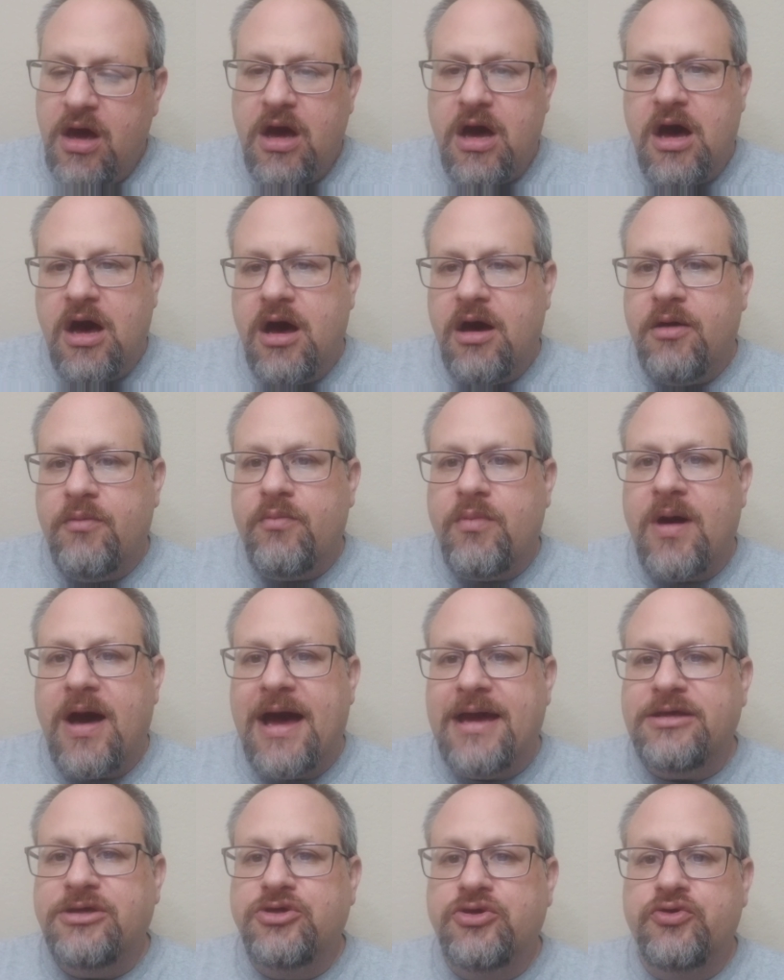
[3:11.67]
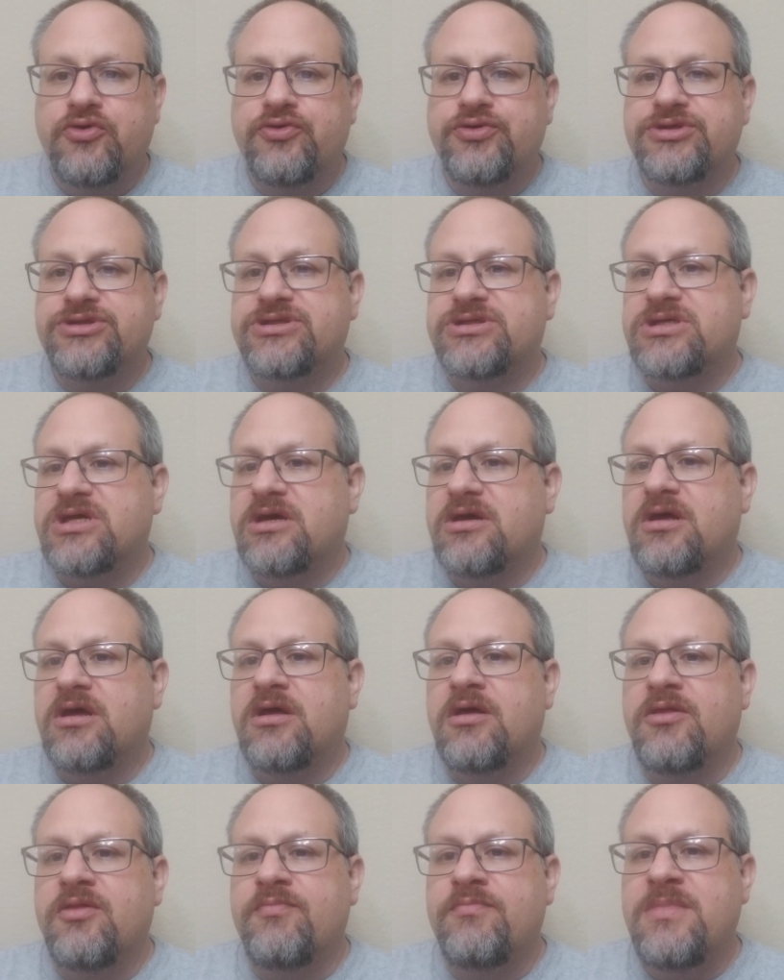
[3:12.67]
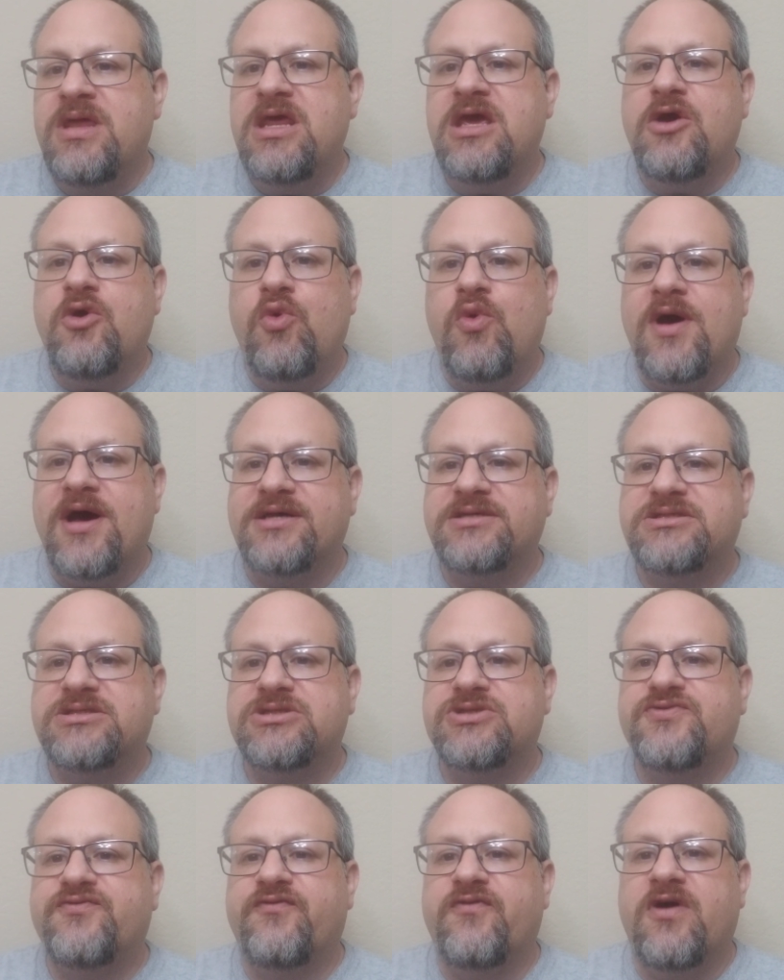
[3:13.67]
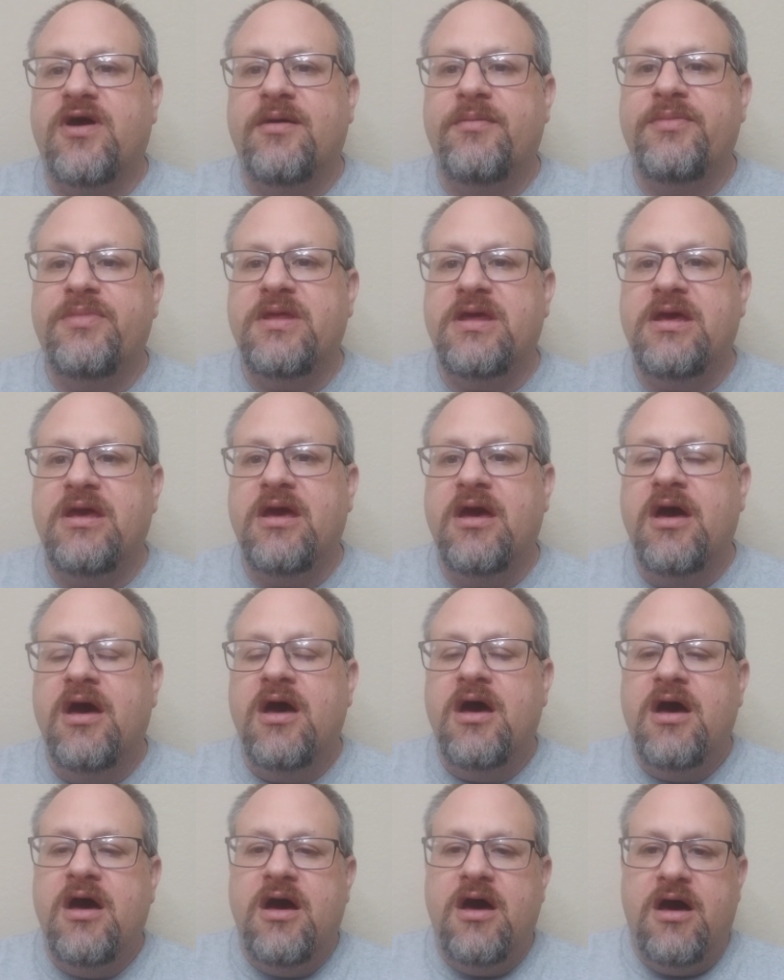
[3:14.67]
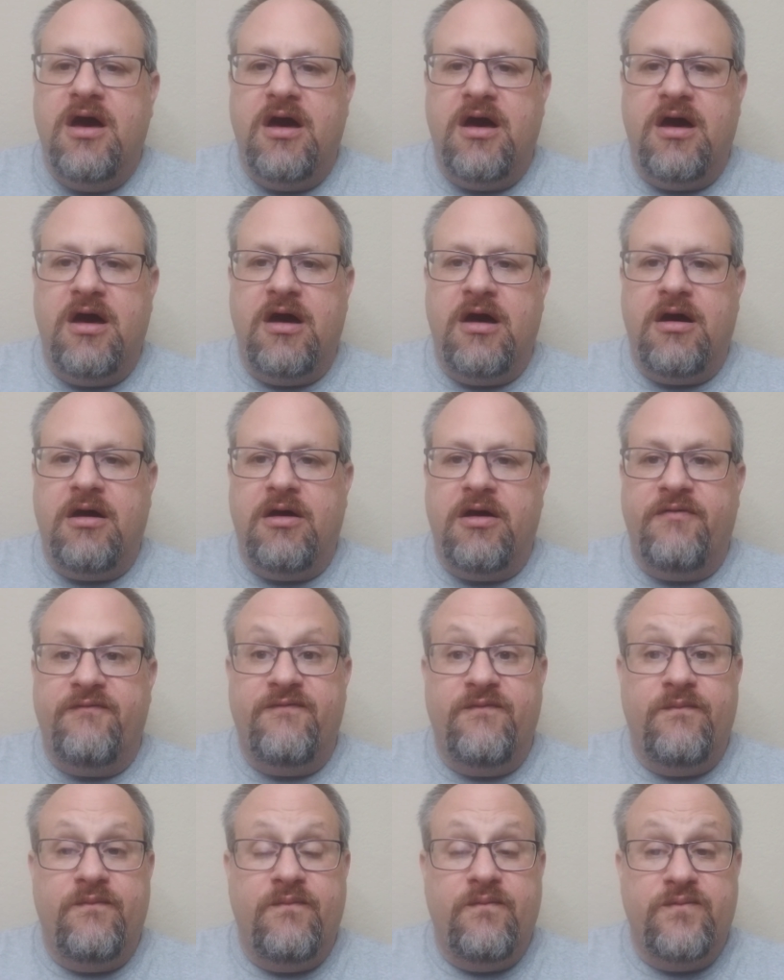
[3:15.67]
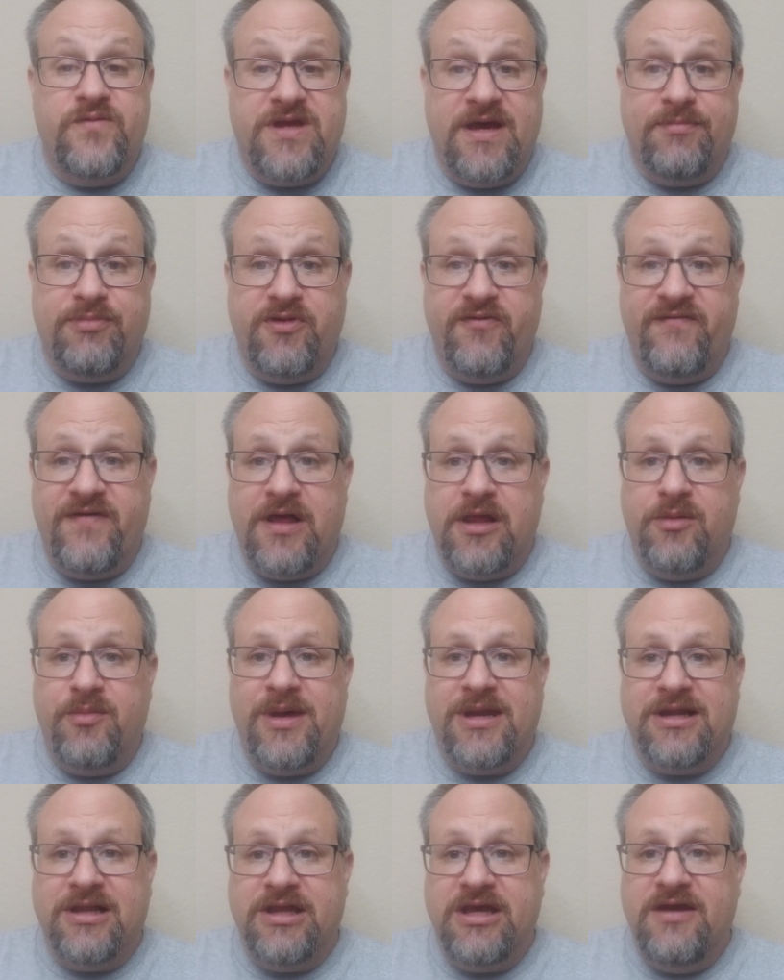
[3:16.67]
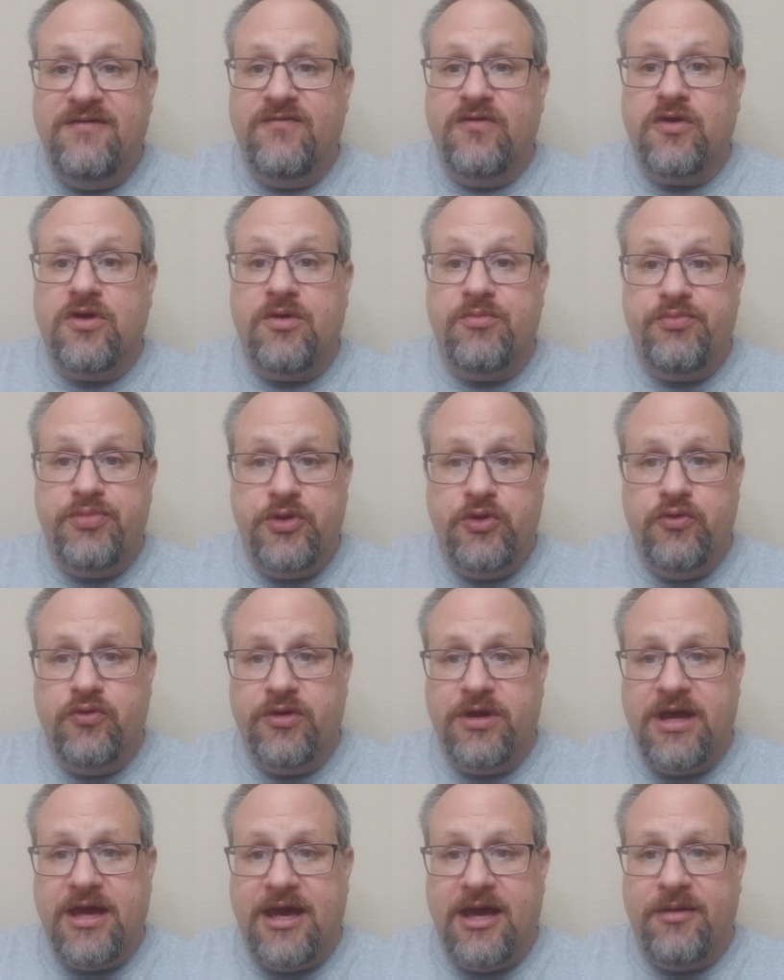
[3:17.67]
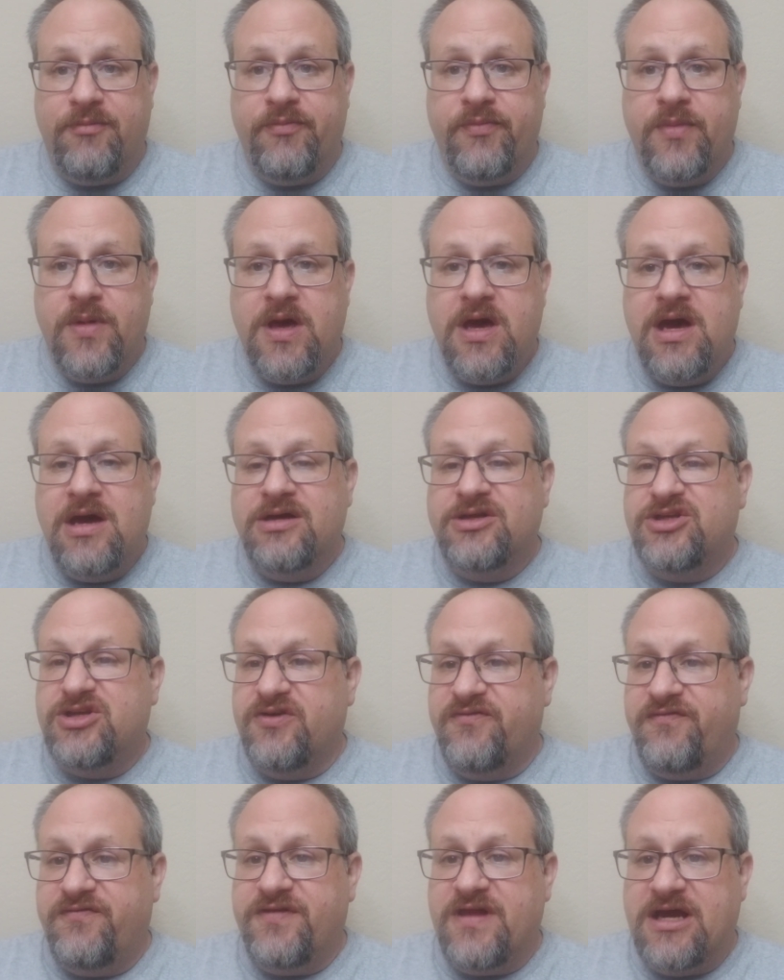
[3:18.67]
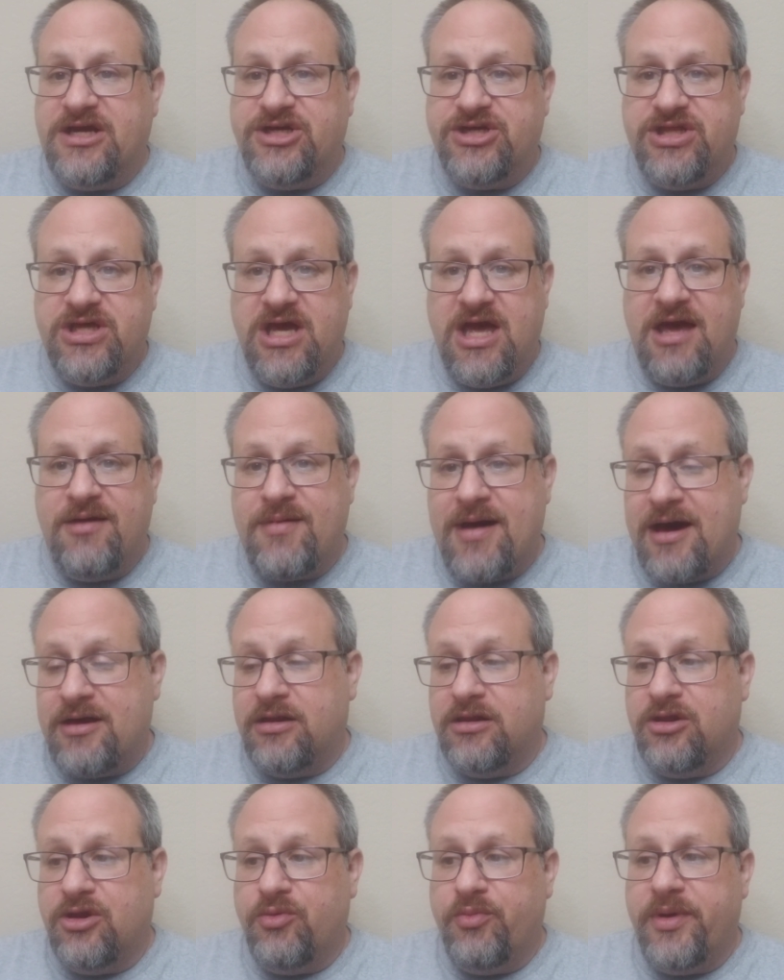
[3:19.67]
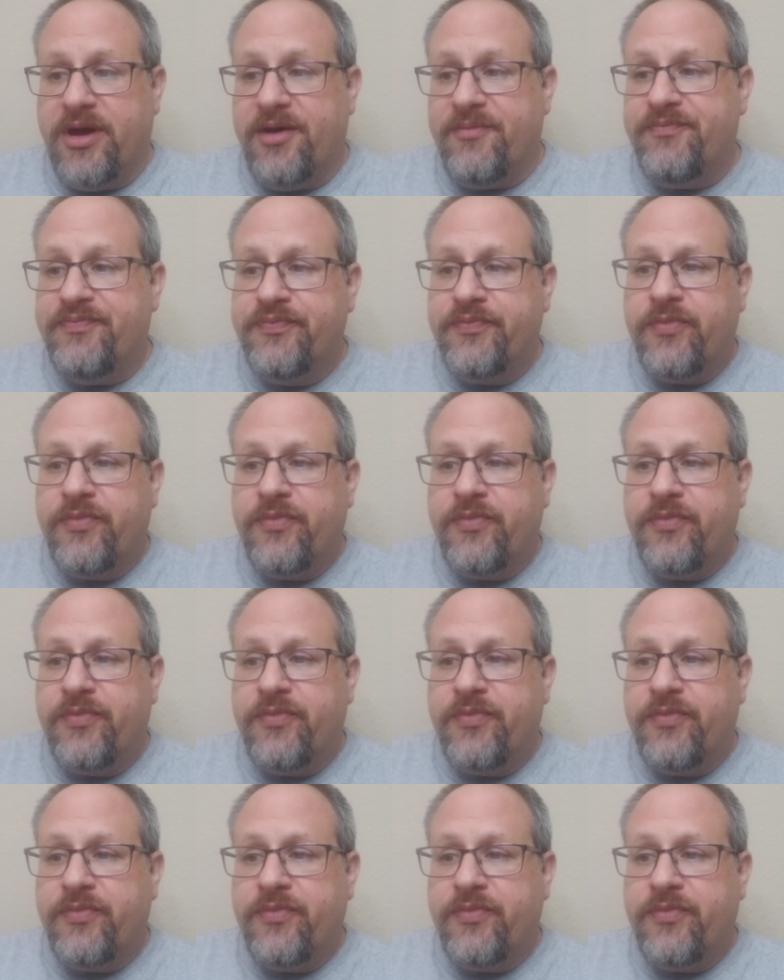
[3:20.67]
I used mini quests from the Temple of Elemental Evil computer game to flesh the game out a little bit.